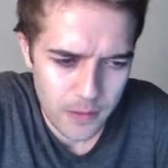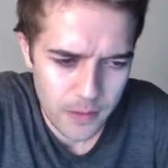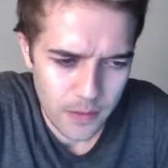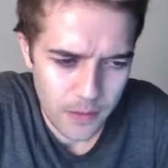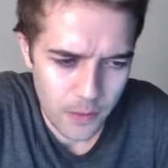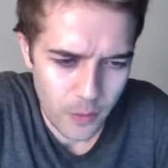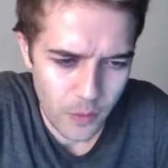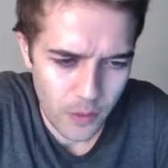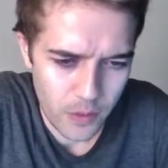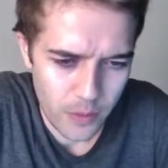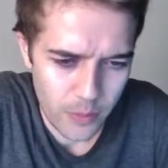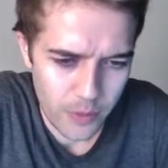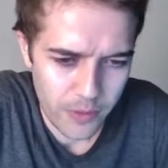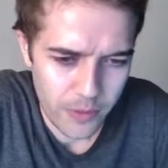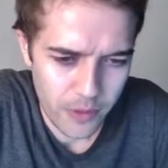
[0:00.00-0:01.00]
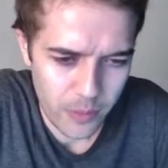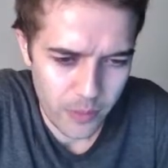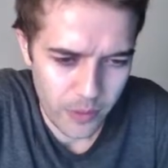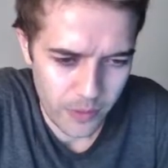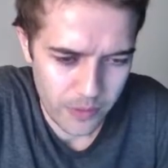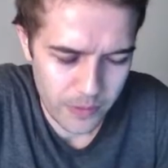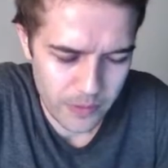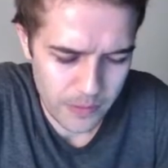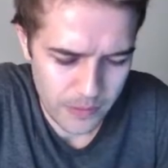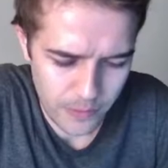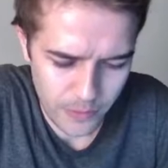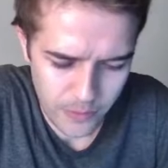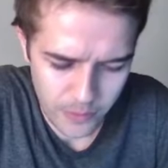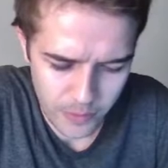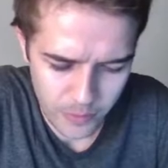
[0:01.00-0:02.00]
not a whole lot can be done about it
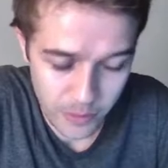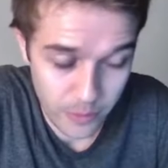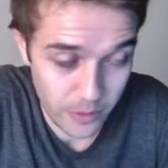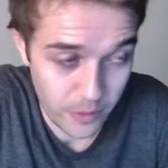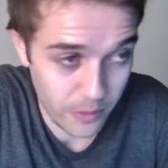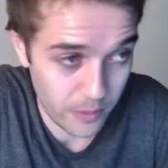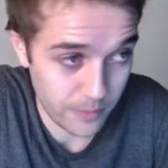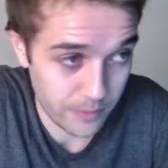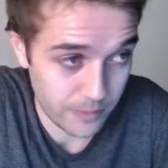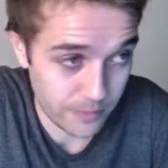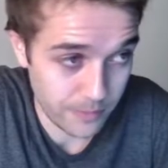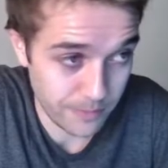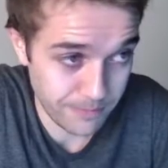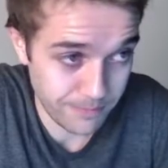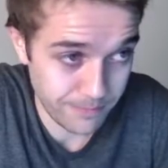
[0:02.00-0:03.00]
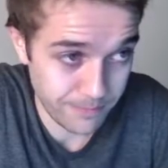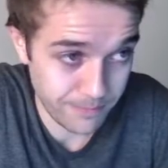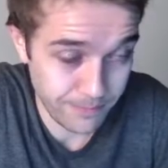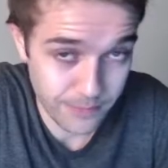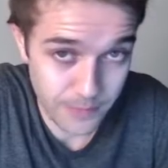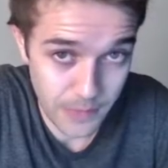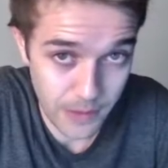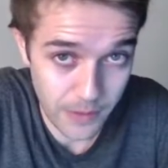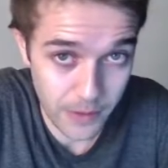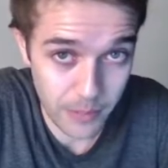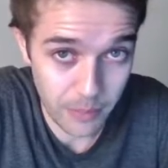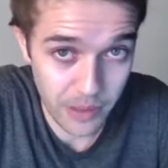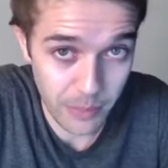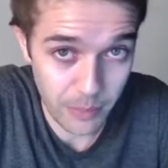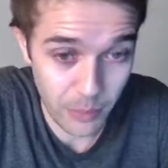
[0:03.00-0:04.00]
other than maybe
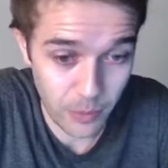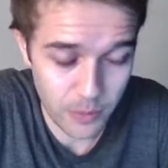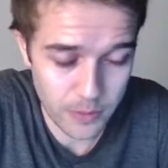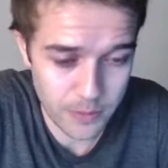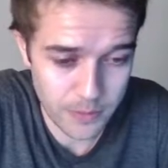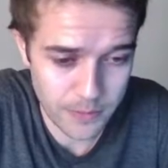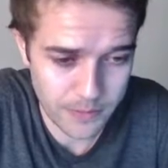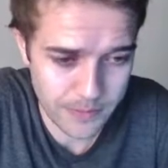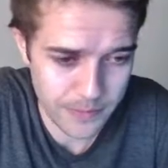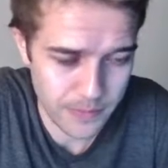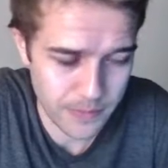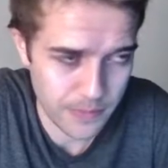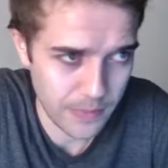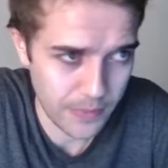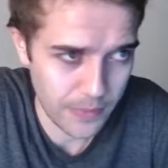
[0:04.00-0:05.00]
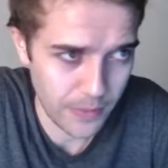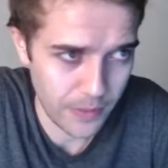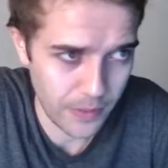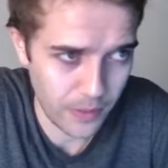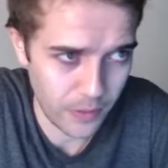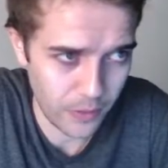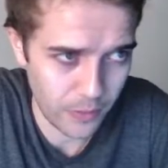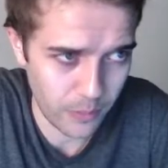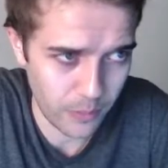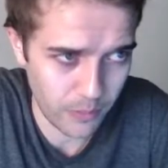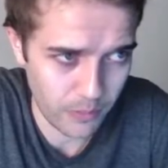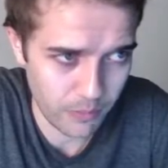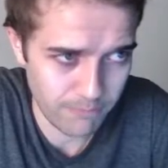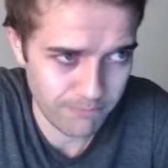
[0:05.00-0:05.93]
eating pepper and taking some.